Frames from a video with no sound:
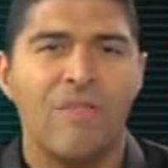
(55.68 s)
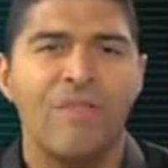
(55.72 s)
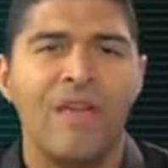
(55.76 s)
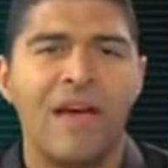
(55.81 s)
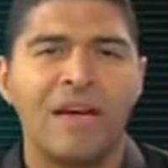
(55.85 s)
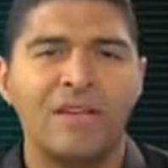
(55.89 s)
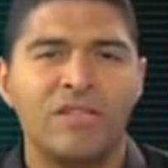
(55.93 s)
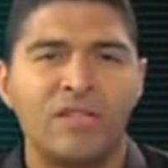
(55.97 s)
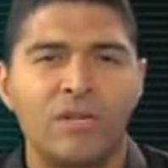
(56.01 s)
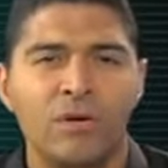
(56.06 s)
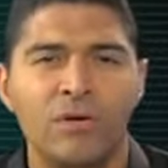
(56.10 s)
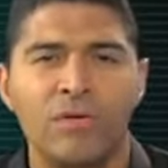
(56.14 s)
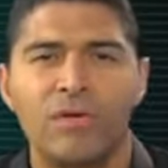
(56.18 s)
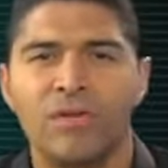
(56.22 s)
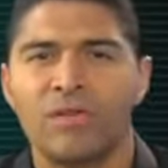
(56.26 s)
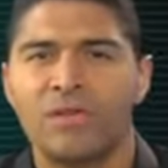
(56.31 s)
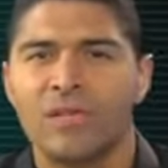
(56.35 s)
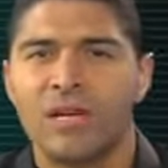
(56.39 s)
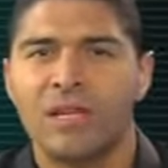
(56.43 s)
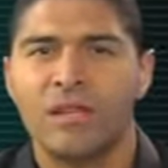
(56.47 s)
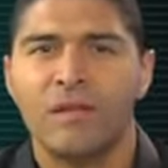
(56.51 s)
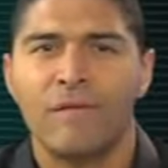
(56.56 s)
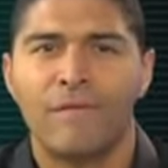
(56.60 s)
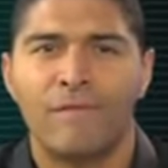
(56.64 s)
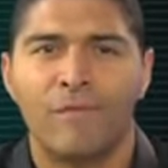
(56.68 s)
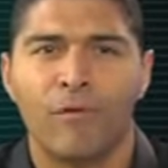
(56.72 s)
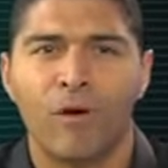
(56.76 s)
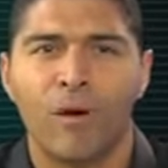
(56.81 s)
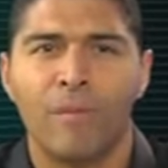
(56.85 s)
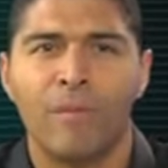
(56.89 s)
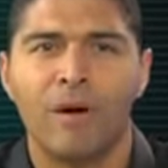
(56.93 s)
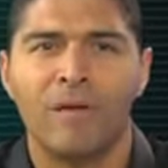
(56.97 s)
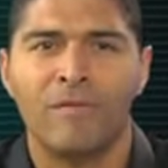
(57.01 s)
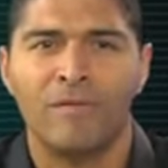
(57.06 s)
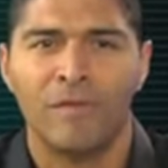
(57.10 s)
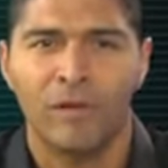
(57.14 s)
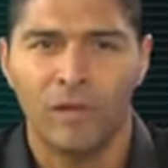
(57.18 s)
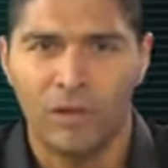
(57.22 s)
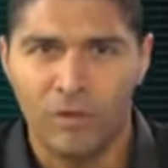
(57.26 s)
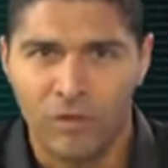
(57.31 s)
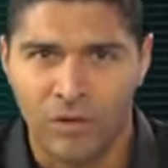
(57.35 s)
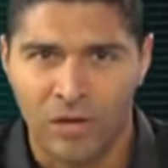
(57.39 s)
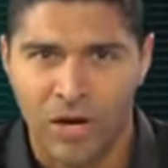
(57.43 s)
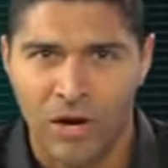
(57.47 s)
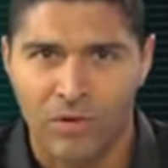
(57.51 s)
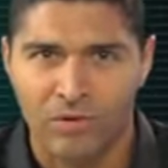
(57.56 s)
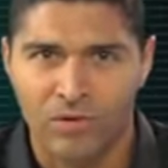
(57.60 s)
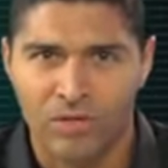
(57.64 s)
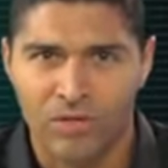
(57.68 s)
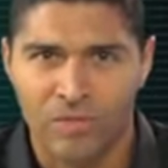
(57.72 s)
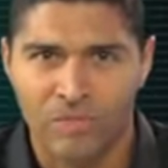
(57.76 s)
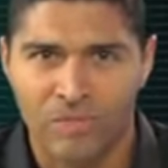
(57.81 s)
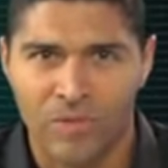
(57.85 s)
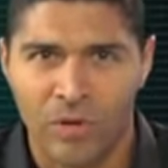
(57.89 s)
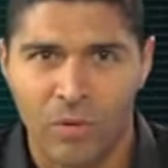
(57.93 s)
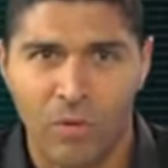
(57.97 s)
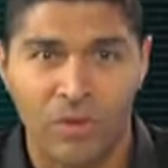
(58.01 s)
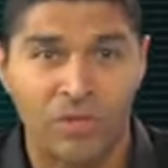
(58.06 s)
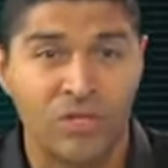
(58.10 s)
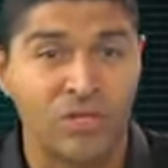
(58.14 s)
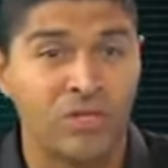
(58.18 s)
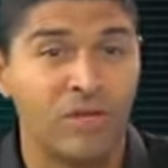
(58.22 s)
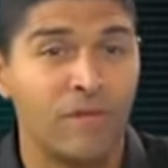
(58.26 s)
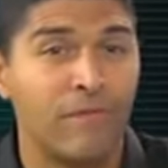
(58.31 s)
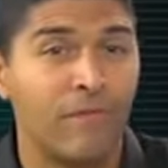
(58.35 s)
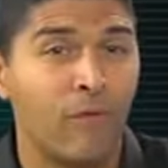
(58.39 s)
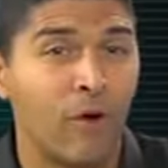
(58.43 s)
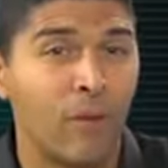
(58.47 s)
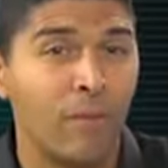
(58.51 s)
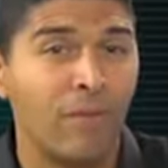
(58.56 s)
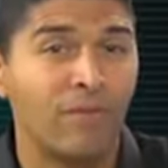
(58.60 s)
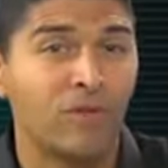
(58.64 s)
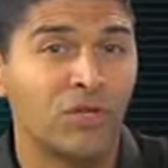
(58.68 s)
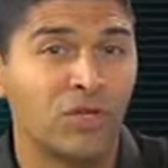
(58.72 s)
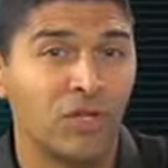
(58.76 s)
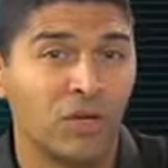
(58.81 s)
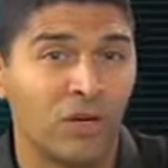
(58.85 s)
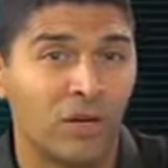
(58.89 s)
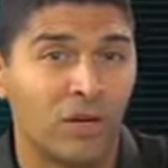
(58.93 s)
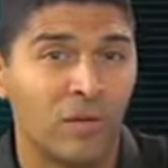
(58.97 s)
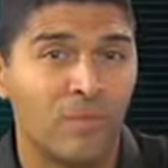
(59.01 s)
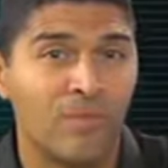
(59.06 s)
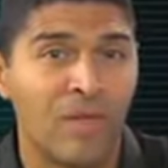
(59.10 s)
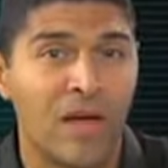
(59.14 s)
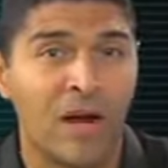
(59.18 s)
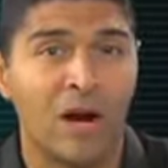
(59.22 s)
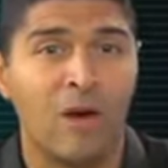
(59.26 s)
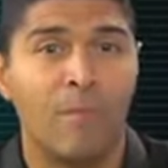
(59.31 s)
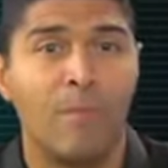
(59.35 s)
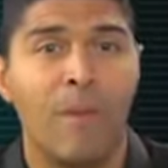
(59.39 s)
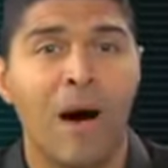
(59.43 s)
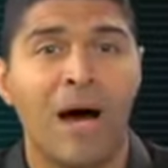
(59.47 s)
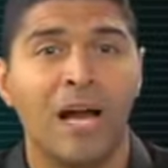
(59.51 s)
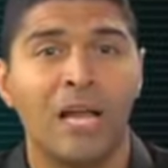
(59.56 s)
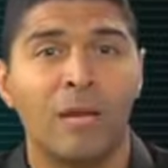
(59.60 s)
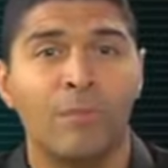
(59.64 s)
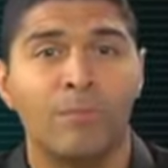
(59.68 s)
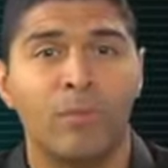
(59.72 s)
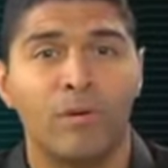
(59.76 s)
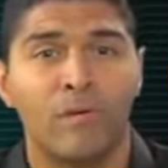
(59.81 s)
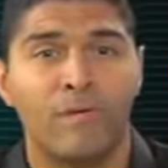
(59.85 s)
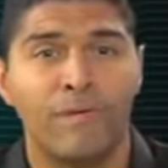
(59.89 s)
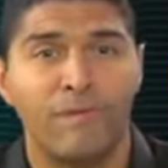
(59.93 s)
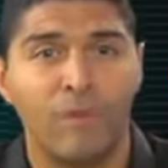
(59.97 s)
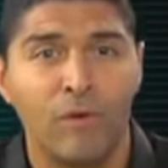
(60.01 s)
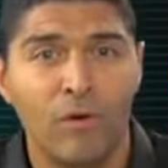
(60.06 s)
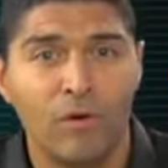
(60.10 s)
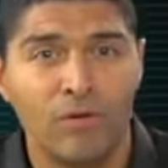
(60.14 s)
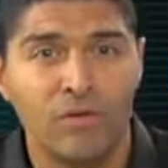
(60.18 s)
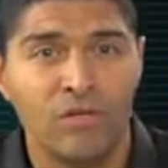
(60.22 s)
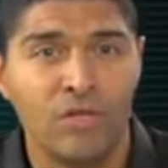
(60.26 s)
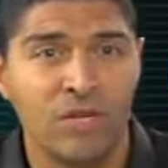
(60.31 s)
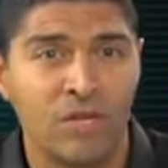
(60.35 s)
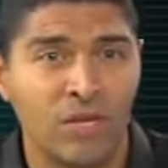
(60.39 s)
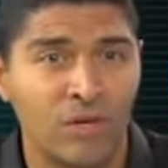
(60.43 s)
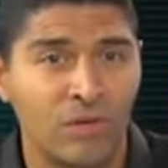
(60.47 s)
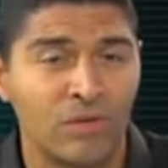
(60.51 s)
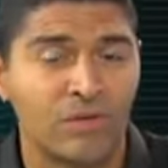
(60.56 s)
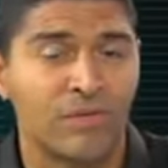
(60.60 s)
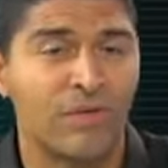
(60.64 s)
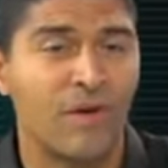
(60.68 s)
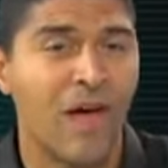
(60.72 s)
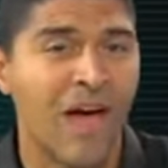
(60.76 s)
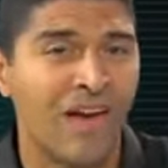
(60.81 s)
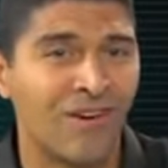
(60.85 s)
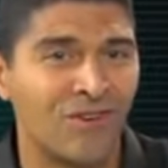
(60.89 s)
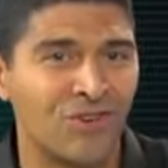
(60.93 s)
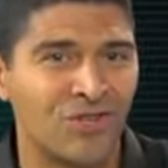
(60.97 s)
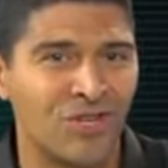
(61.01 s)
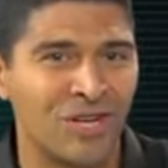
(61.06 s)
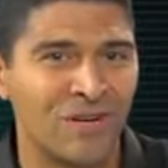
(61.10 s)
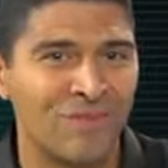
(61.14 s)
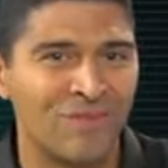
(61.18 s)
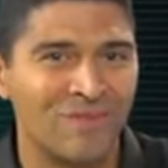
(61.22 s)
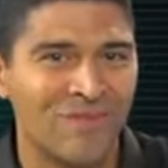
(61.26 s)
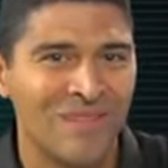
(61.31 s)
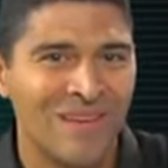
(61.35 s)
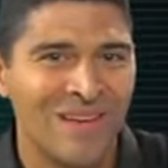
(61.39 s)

They do this in the form of glucose, which is the form of sugar that our body prefers to use for energy.